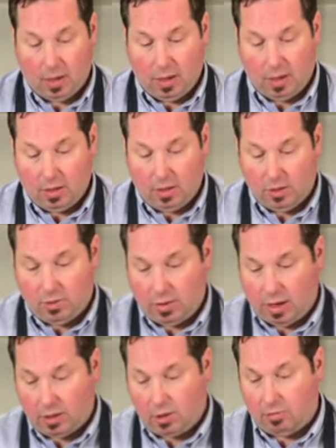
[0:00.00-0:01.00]
and this
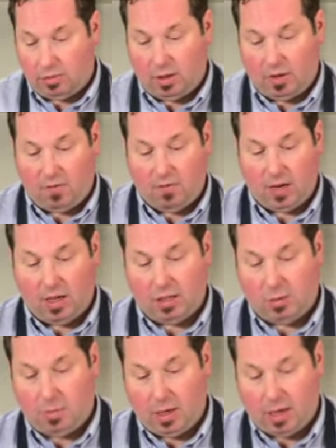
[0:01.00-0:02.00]
direction really fights
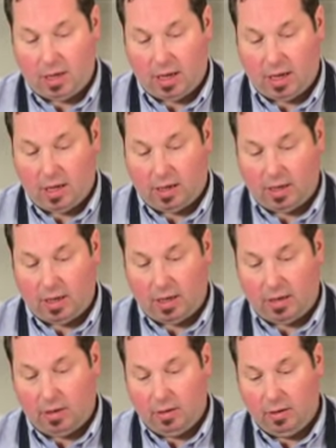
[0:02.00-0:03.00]
me, and I can't get it
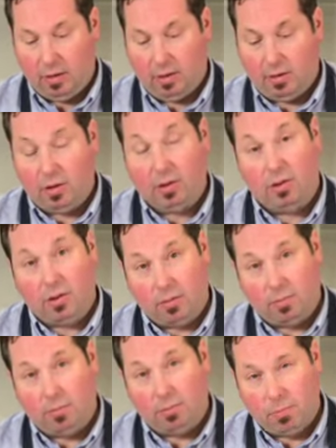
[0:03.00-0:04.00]
to
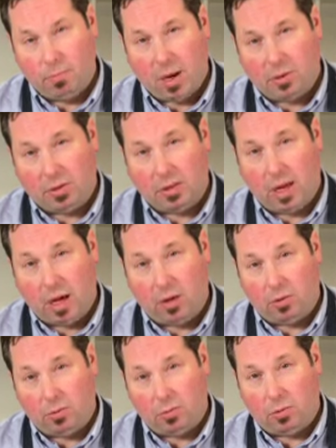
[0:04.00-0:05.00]
bounce down
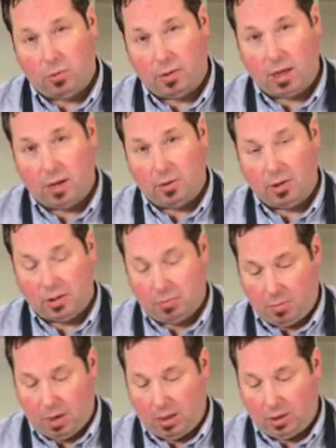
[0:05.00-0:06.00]
or roll down as
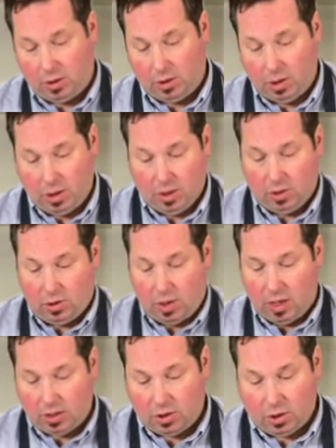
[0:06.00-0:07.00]
much. So
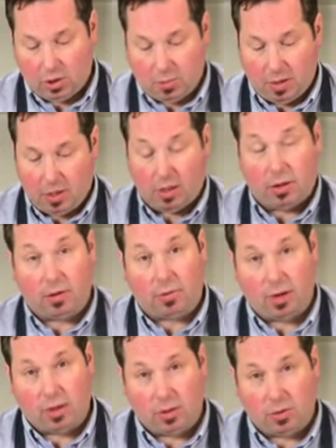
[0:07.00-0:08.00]
that shows me that the
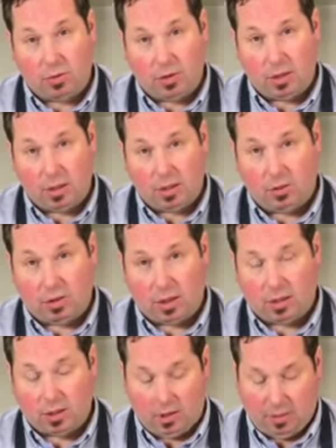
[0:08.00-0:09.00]
grain's going this
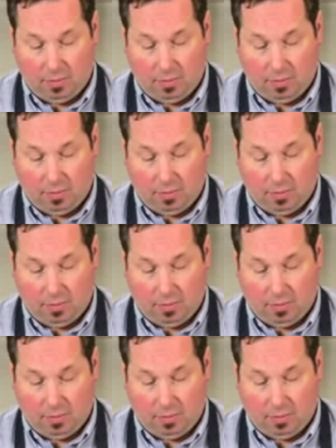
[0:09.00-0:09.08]
direction.